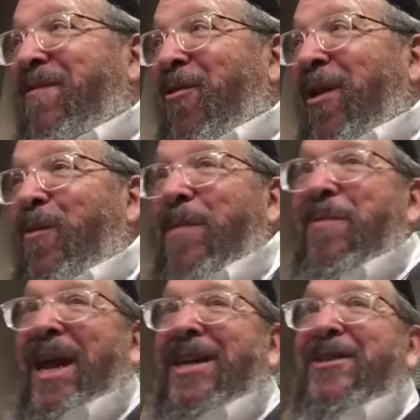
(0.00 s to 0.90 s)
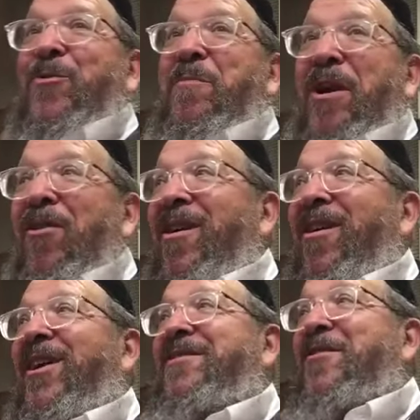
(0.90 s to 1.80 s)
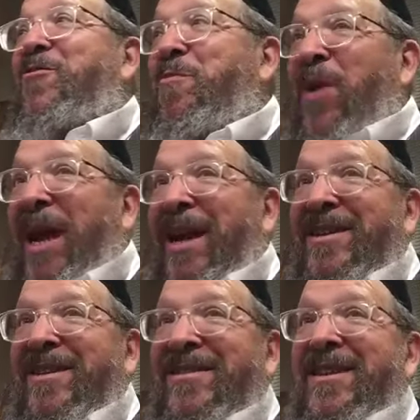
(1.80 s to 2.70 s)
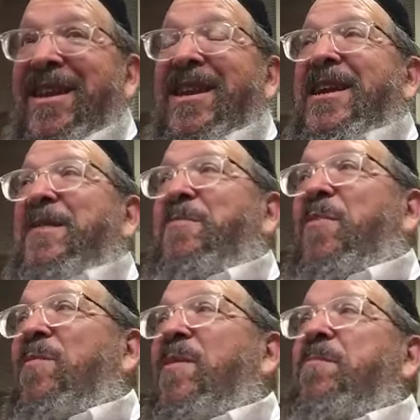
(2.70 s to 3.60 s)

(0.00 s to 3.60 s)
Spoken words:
before I went back to America, as a new practice. But